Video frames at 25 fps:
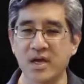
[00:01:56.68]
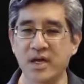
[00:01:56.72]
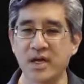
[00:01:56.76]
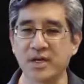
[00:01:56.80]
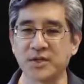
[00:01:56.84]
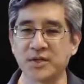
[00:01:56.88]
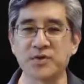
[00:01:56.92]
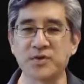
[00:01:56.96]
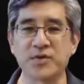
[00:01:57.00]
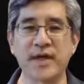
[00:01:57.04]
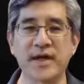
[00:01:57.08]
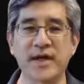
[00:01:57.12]

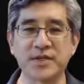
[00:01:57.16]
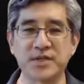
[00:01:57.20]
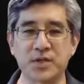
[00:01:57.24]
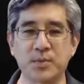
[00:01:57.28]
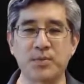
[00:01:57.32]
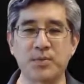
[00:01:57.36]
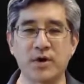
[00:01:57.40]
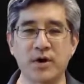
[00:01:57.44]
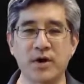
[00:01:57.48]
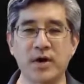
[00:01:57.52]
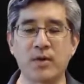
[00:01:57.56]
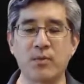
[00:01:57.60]
And so that's the
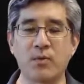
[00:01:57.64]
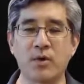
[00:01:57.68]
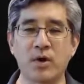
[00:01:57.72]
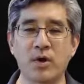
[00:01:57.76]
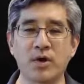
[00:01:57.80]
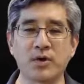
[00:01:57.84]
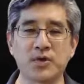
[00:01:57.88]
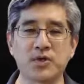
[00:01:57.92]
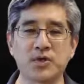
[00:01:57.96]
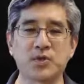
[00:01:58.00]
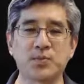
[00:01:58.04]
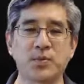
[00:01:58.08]
part I
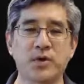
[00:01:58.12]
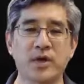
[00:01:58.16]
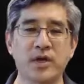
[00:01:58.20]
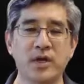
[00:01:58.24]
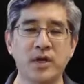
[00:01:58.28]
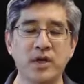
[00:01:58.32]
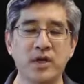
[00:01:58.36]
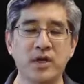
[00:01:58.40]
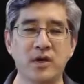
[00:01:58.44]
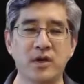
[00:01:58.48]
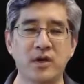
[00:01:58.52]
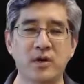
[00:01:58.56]
want to
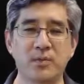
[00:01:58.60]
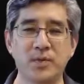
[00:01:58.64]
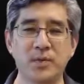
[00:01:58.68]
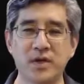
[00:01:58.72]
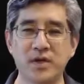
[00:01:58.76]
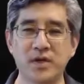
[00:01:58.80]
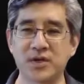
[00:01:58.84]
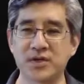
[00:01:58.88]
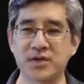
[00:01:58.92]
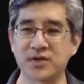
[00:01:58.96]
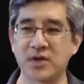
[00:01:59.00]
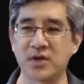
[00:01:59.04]
explain here,
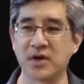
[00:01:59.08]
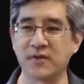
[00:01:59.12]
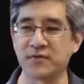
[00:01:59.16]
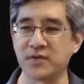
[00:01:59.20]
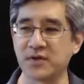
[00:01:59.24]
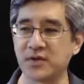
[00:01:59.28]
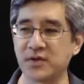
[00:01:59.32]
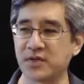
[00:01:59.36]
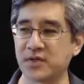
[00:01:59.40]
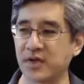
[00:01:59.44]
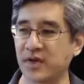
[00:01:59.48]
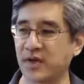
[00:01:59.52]
because
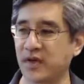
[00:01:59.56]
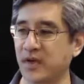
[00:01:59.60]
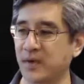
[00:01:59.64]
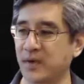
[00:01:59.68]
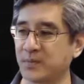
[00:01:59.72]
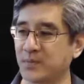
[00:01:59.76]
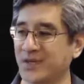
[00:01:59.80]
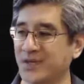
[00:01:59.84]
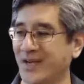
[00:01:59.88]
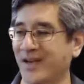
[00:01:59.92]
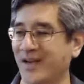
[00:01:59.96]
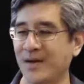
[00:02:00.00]

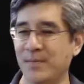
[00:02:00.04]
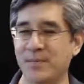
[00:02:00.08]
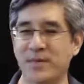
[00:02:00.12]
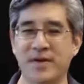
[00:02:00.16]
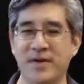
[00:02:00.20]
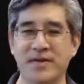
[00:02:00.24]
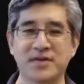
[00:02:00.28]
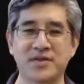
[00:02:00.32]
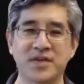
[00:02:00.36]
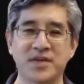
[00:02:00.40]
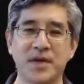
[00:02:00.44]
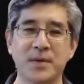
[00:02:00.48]
oftentimes
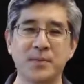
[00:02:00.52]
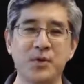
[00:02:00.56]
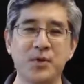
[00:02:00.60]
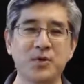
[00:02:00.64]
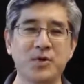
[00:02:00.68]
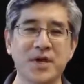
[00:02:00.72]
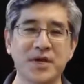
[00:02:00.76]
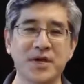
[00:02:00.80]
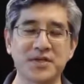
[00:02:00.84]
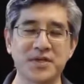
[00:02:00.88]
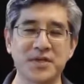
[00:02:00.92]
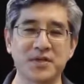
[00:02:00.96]
by the time you
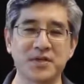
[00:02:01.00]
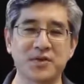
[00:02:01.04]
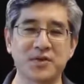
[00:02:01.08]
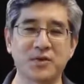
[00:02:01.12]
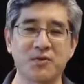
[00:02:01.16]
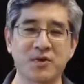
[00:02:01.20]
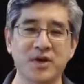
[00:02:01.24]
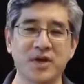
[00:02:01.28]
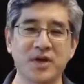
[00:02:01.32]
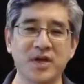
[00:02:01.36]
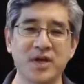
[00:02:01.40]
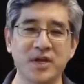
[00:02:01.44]
guys get the
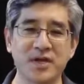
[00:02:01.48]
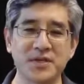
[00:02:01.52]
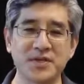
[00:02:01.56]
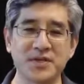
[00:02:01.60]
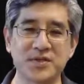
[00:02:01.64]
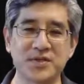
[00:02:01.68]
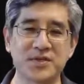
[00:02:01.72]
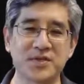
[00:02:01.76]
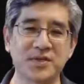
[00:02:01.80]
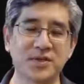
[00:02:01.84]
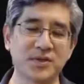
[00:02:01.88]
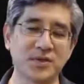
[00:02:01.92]
grades,
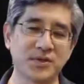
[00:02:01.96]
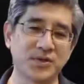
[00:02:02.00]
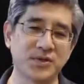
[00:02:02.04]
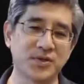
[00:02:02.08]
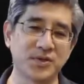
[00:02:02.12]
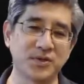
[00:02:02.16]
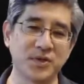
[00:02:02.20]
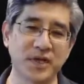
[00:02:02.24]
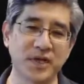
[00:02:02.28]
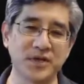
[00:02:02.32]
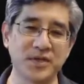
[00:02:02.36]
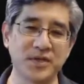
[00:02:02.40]
it's a little
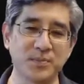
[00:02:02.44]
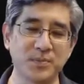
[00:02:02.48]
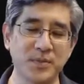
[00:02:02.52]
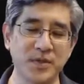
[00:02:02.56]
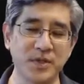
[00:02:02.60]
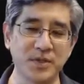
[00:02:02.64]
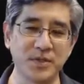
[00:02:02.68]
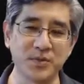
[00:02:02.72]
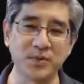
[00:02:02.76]
too late to be